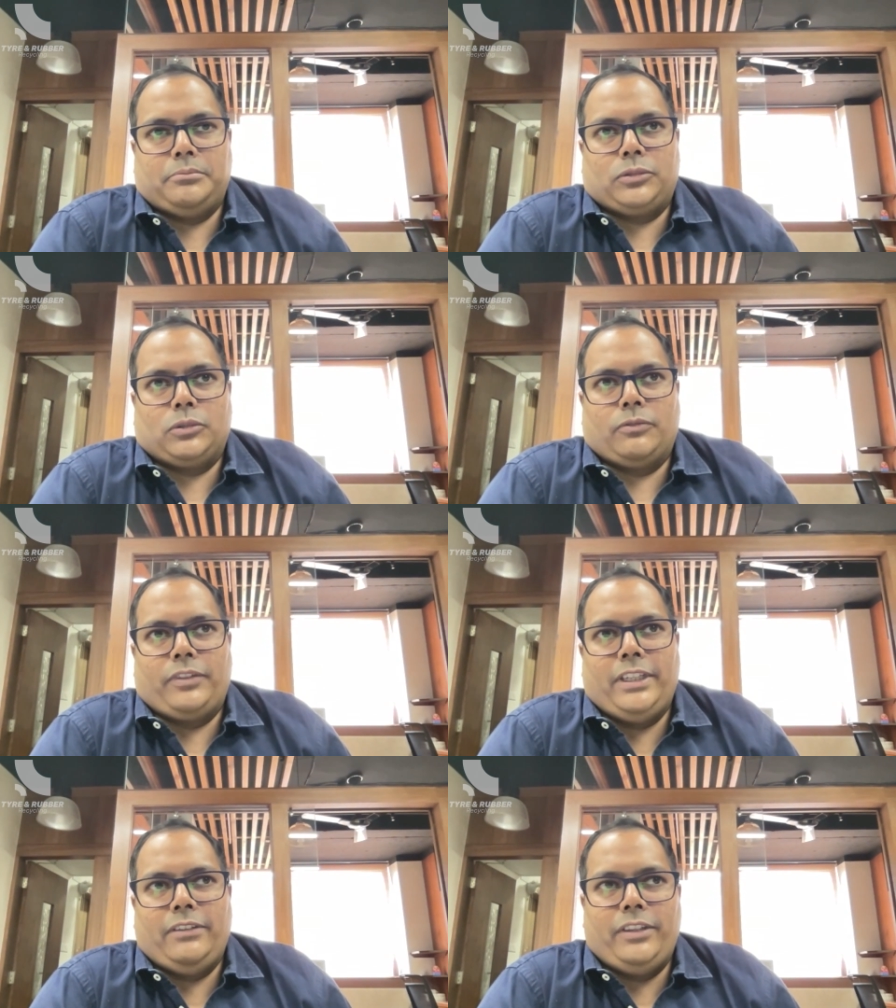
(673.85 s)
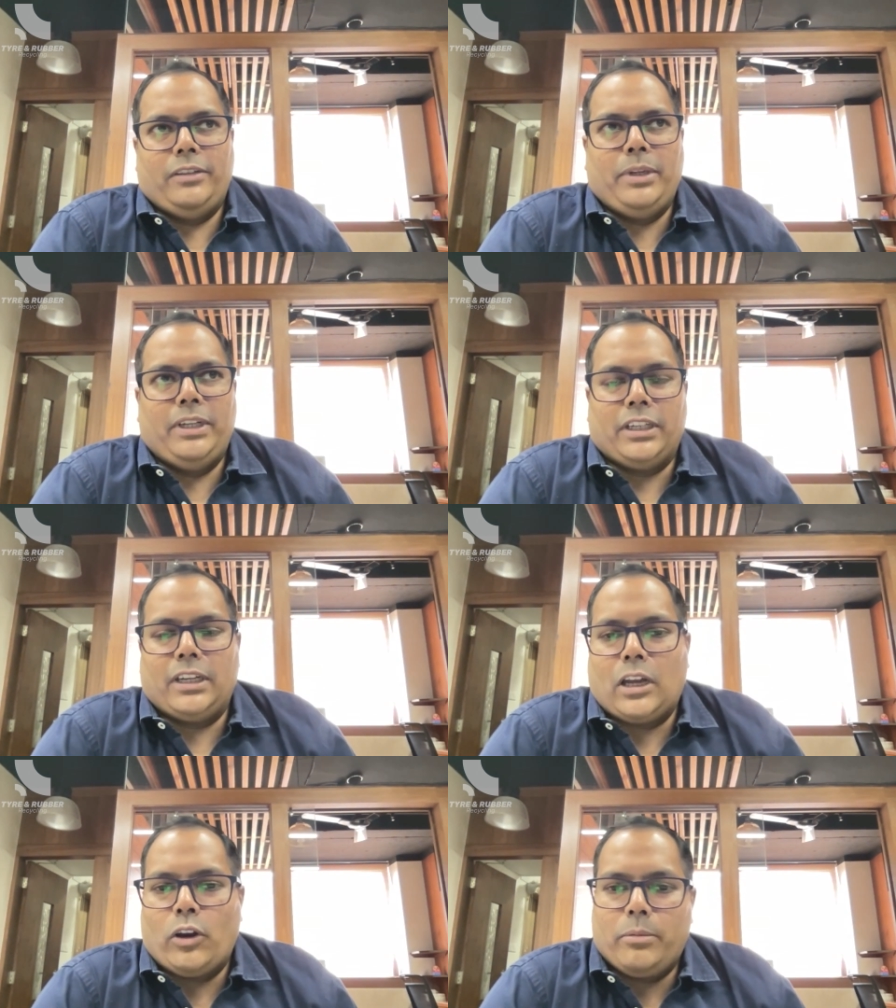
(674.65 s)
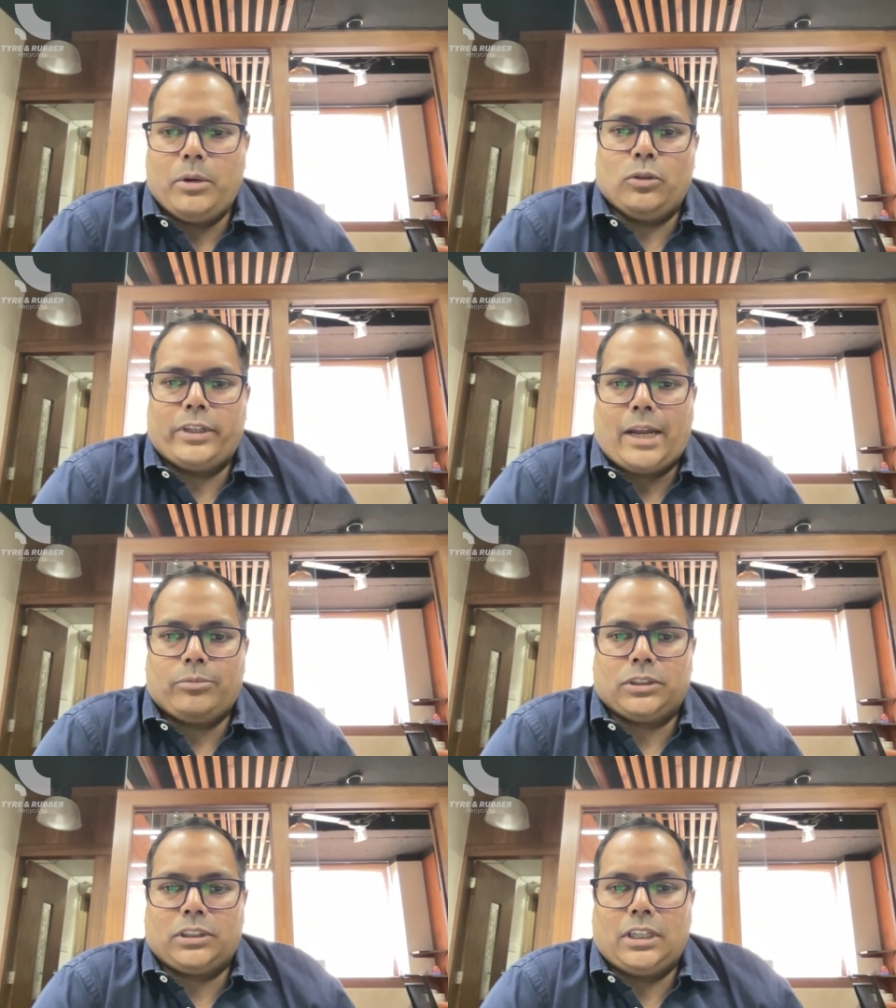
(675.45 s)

so we we've been till now able to capture